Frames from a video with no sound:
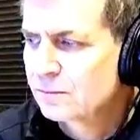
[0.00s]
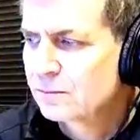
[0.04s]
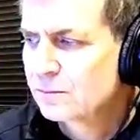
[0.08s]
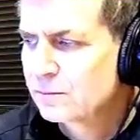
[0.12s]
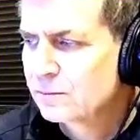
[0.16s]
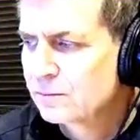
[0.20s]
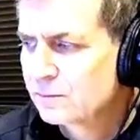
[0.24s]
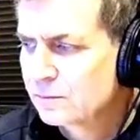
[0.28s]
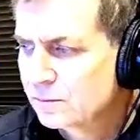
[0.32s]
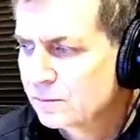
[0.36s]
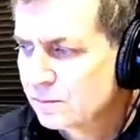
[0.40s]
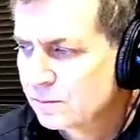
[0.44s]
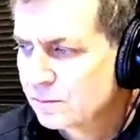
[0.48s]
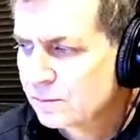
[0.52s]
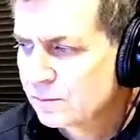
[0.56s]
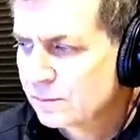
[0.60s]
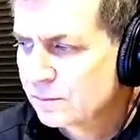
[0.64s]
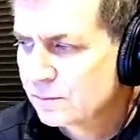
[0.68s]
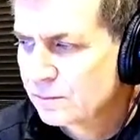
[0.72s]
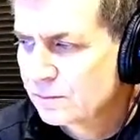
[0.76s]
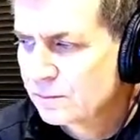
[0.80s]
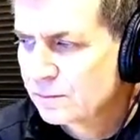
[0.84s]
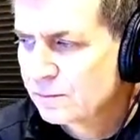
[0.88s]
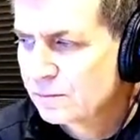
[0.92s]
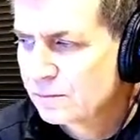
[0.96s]

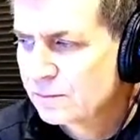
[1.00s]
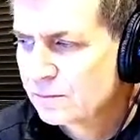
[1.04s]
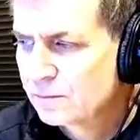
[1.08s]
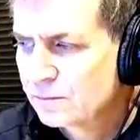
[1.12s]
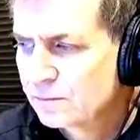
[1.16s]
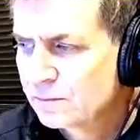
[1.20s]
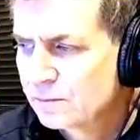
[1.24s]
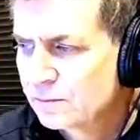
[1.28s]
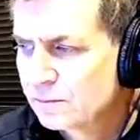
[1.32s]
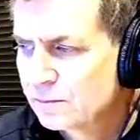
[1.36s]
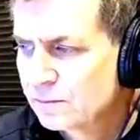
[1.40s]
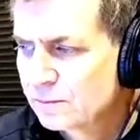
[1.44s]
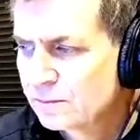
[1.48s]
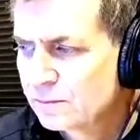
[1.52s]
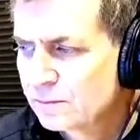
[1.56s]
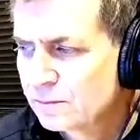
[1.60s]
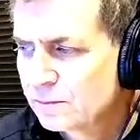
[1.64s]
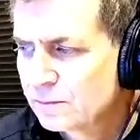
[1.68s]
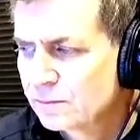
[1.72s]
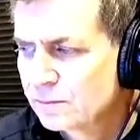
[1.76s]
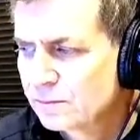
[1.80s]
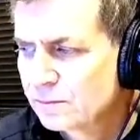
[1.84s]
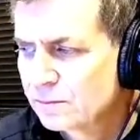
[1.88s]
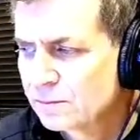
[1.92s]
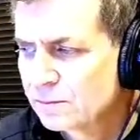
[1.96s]

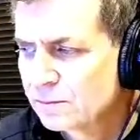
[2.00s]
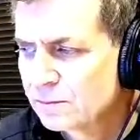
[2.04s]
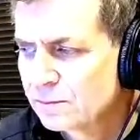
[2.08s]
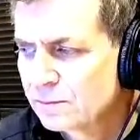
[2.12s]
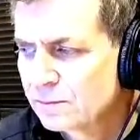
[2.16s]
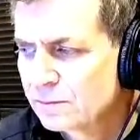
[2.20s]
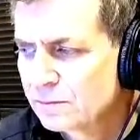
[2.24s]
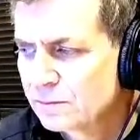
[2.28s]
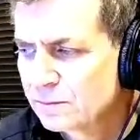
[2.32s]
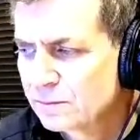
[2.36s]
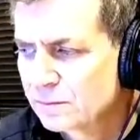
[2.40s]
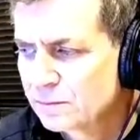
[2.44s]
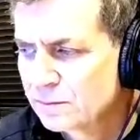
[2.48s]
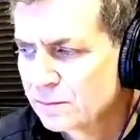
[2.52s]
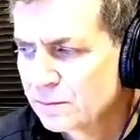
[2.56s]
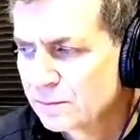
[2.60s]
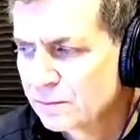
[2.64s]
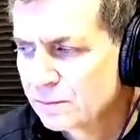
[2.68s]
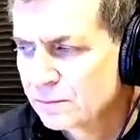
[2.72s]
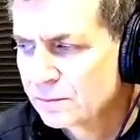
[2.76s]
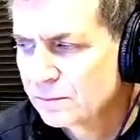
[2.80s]
(silent)